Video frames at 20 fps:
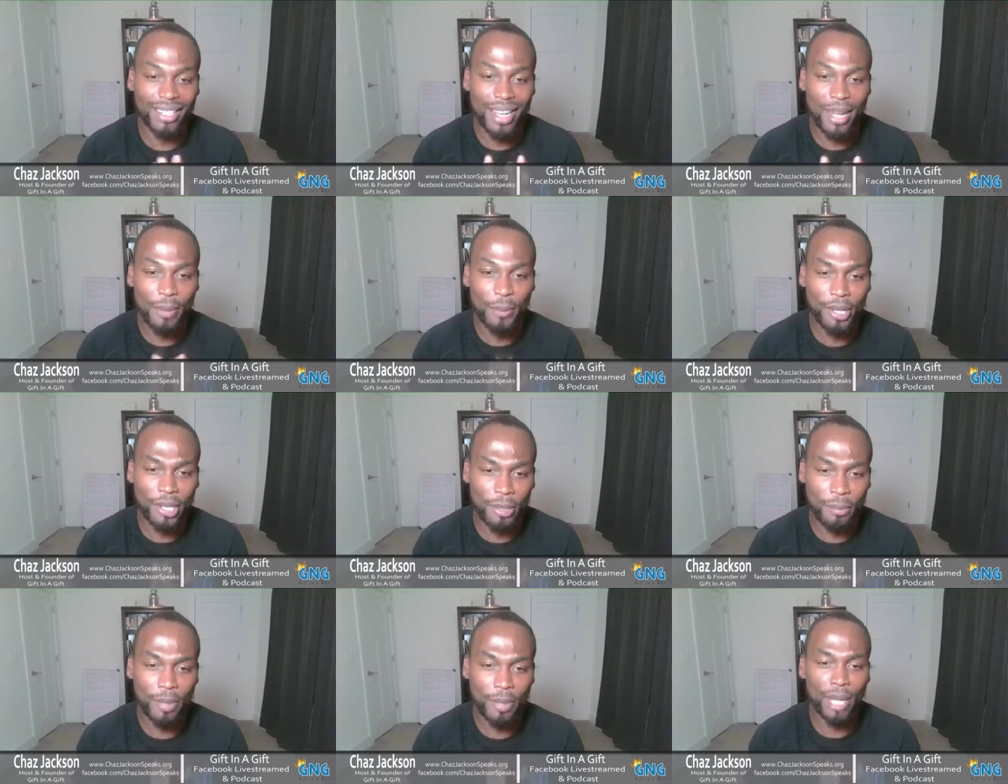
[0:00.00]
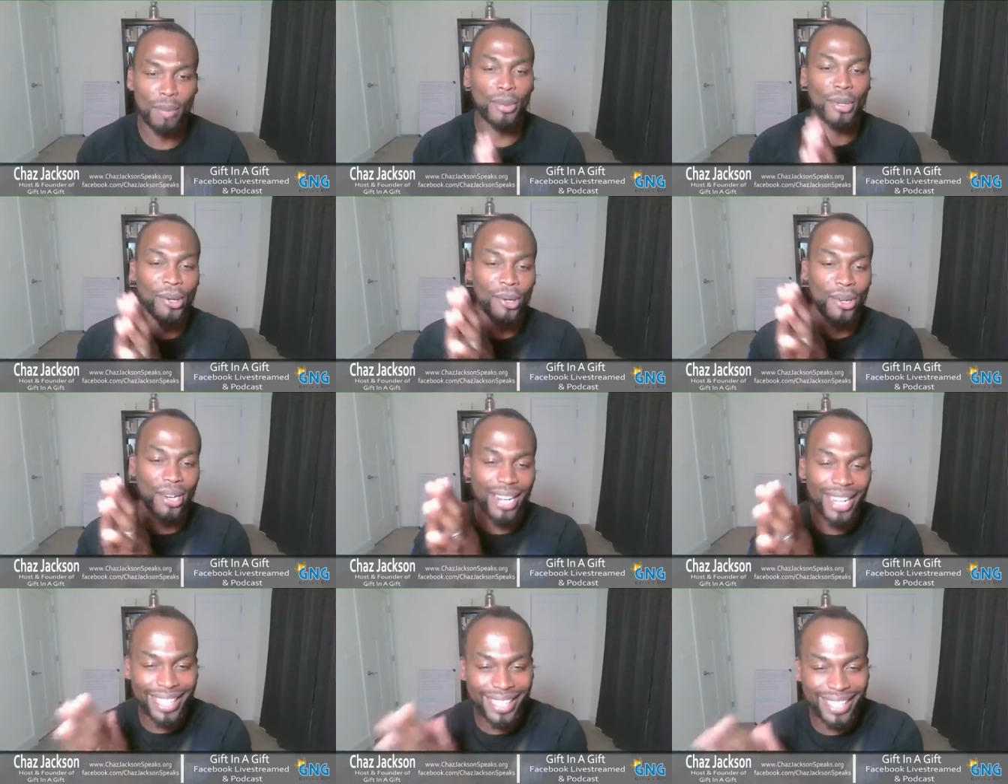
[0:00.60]
getting that pen and paper,
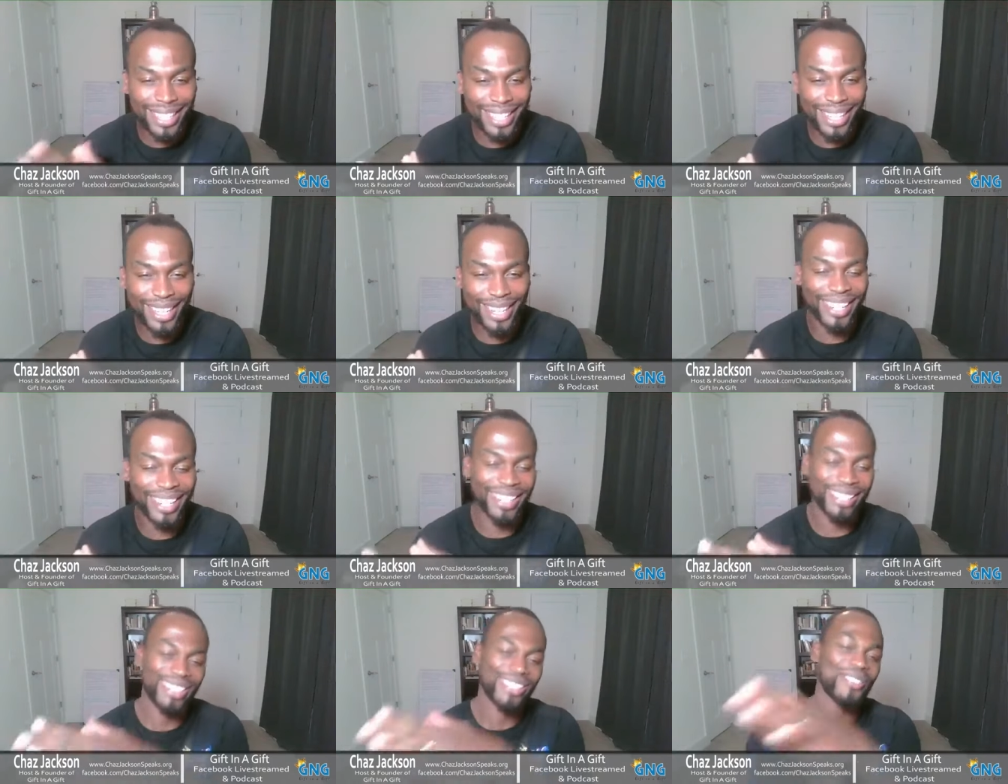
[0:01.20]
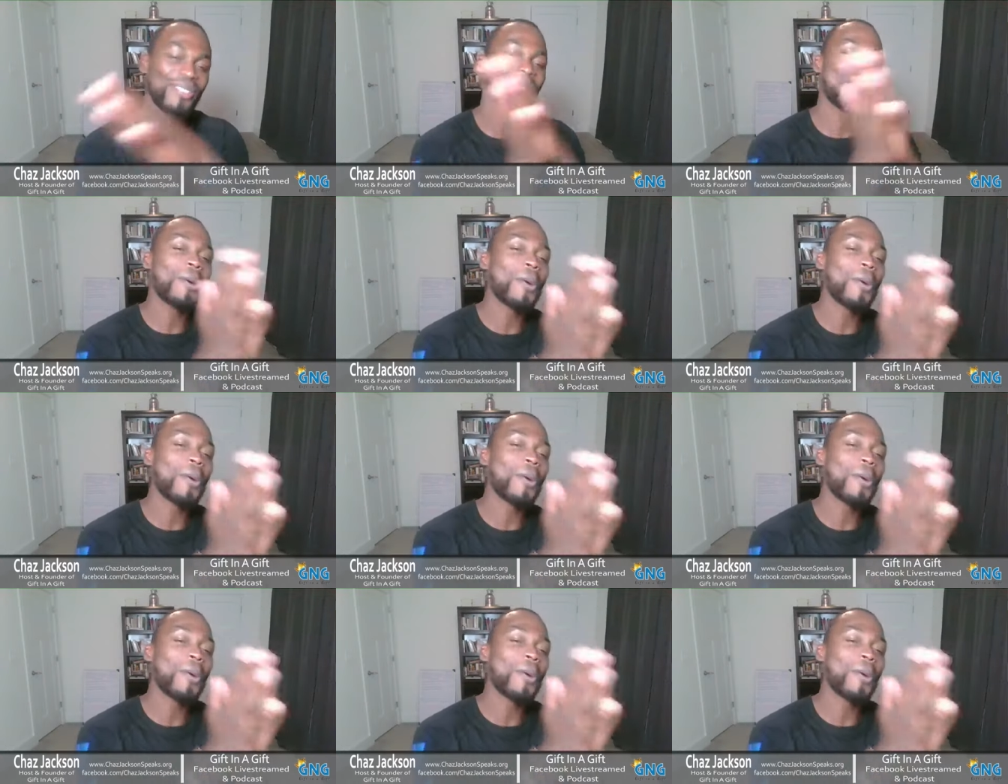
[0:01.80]
go ahead and get it.